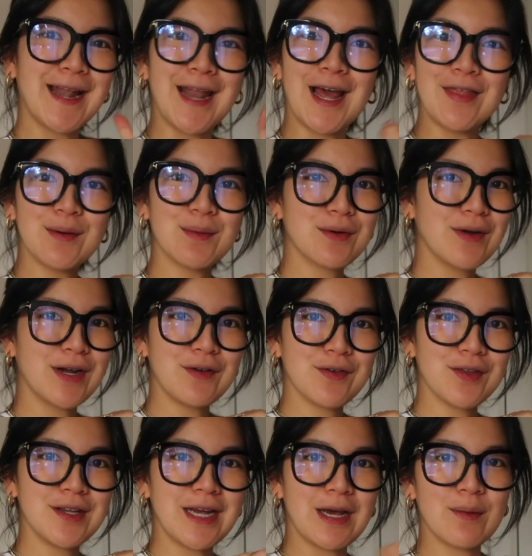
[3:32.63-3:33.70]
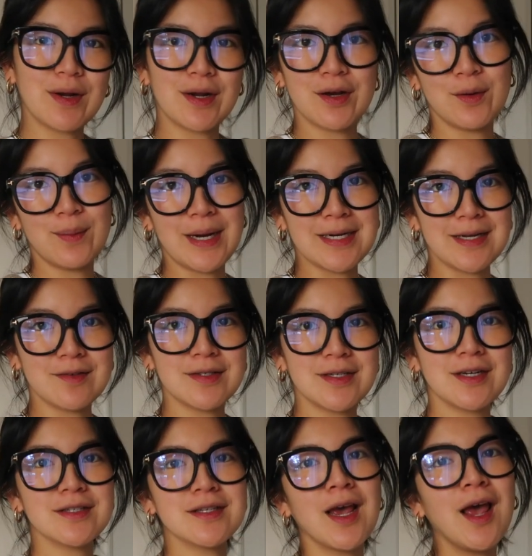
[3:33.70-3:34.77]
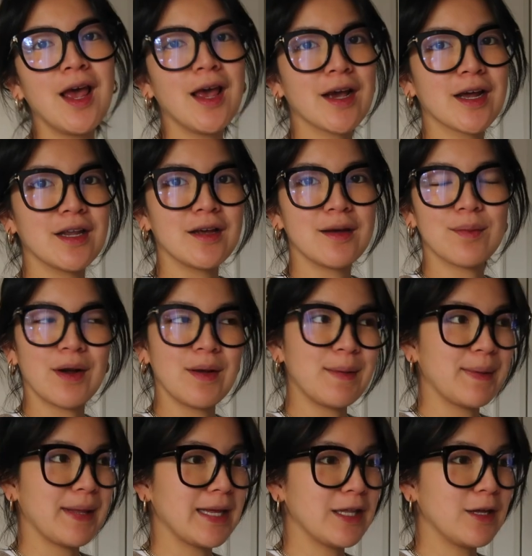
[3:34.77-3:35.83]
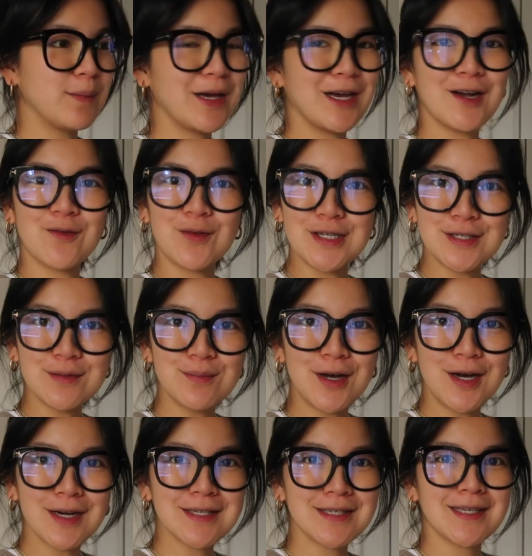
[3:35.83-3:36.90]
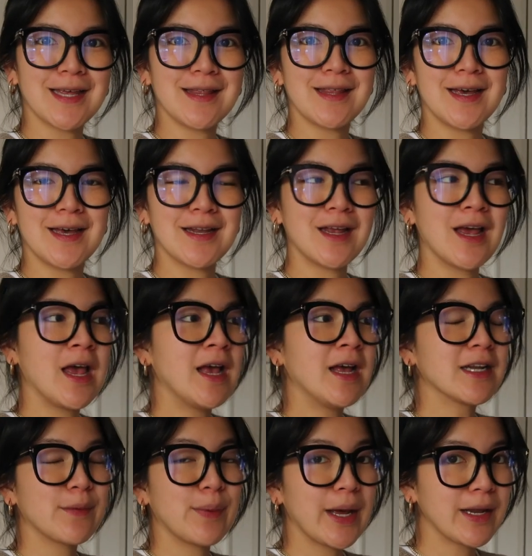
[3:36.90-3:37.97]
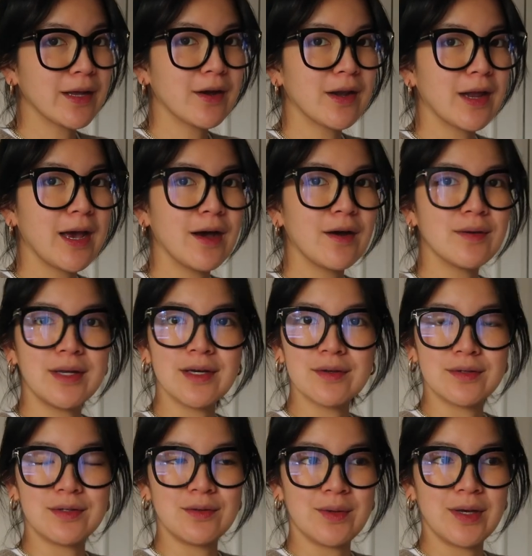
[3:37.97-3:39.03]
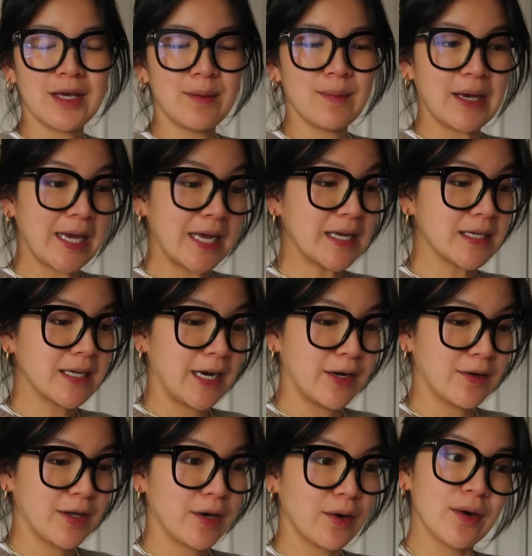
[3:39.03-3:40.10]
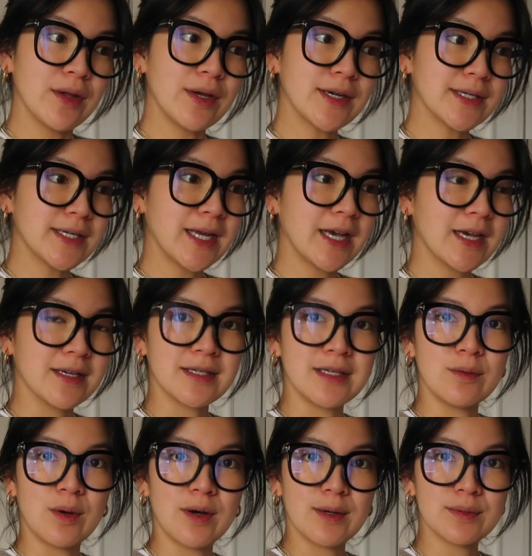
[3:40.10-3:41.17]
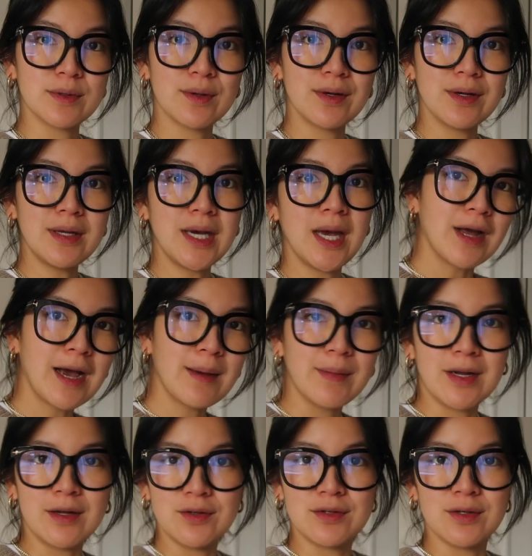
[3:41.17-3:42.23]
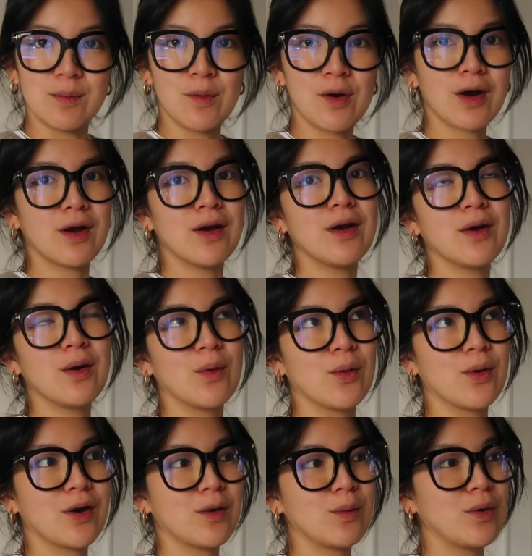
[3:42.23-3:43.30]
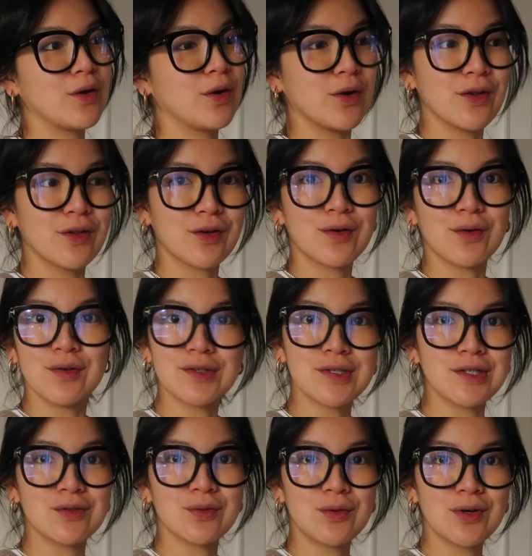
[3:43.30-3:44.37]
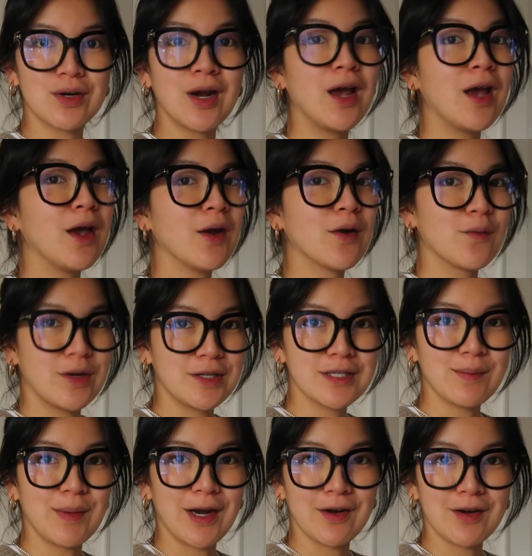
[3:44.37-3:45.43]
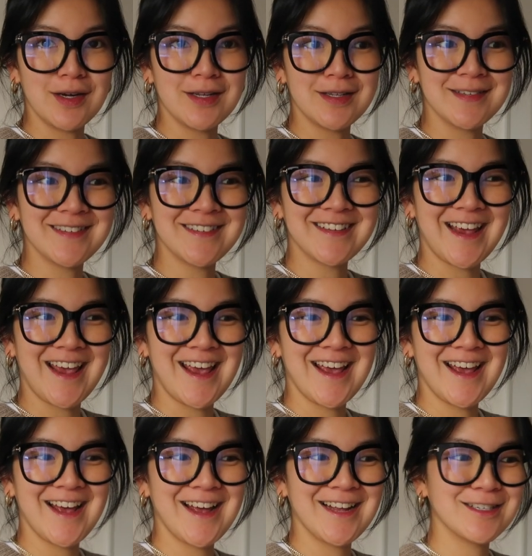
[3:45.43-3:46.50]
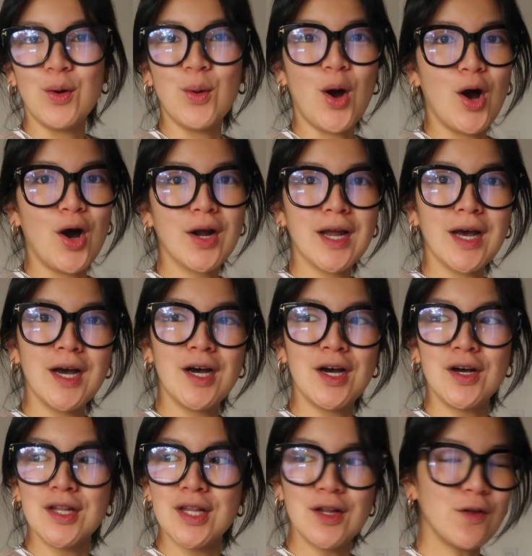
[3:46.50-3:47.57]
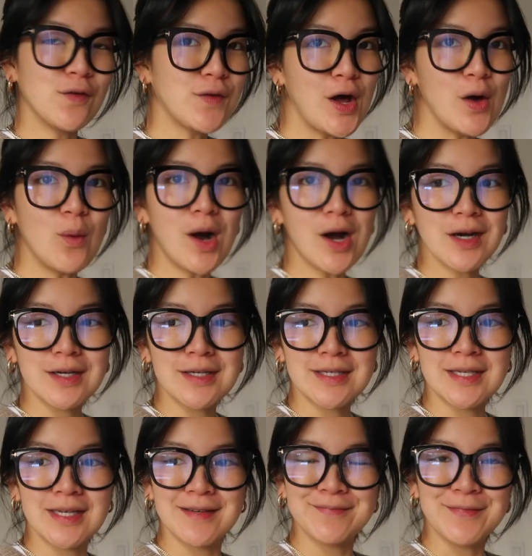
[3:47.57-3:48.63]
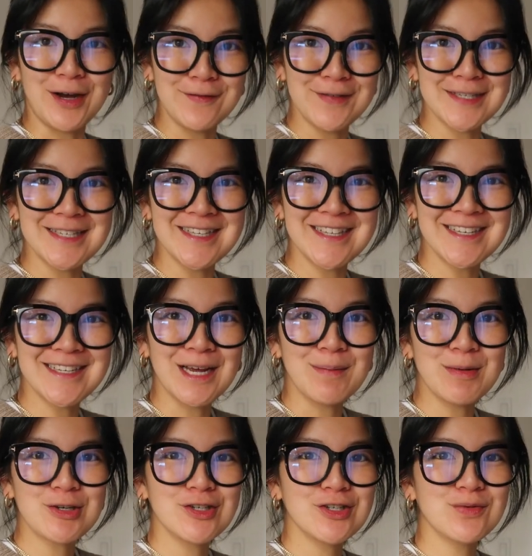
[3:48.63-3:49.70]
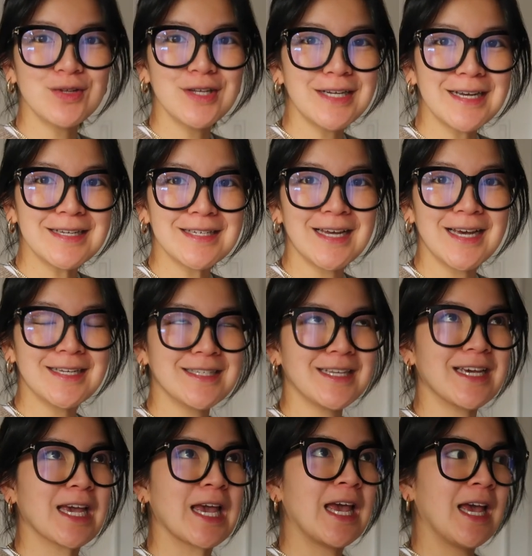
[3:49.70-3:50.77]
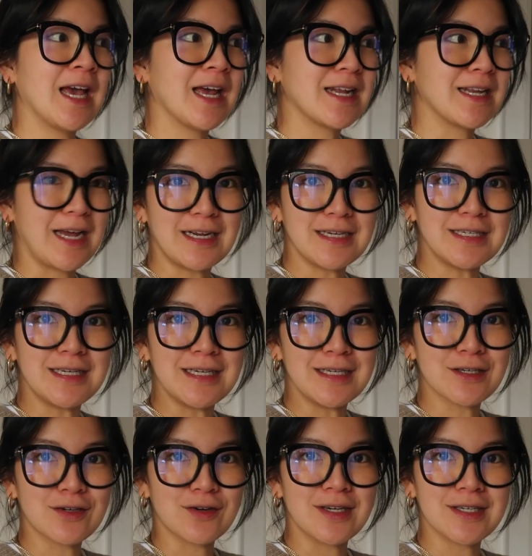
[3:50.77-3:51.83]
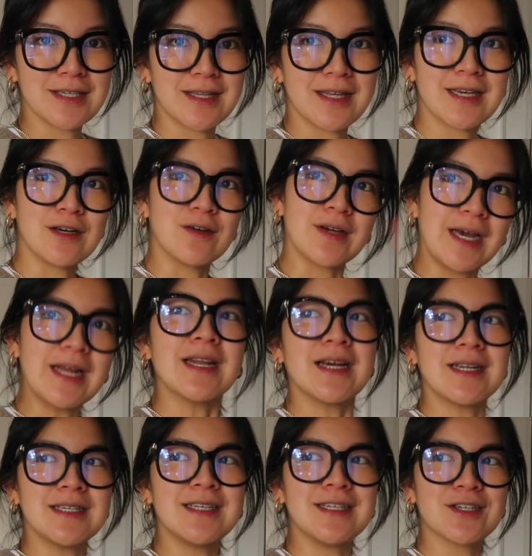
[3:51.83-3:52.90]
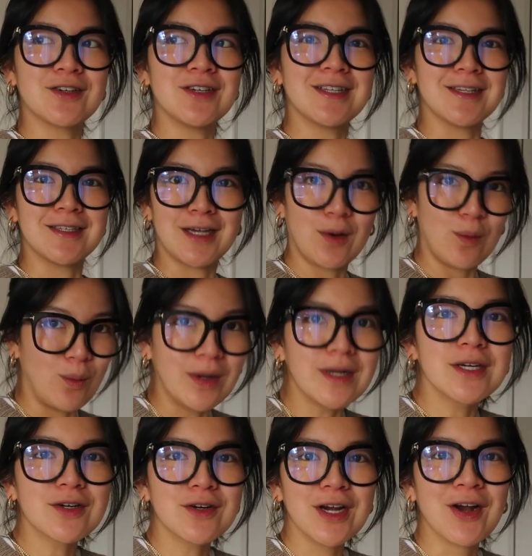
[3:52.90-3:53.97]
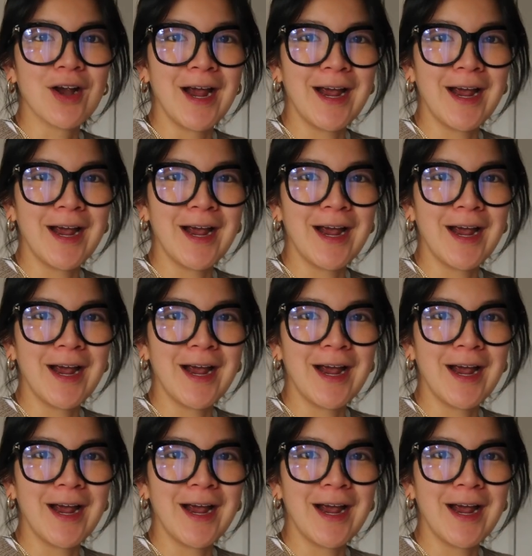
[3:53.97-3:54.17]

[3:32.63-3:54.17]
Now that we're ready for the day, we're gonna go back downstairs. gonna probably play a little bit, read some books, and then depending on how Nico's doing, he may get tired like earlier today because he woke up so early. Nap and I'll do some work or we'll go to the grocery store, run some errands, and go on a little fall walk because obviously the temperature is really nice today. It's like 19 degrees. I think it'll get 19 degrees. It's like one degree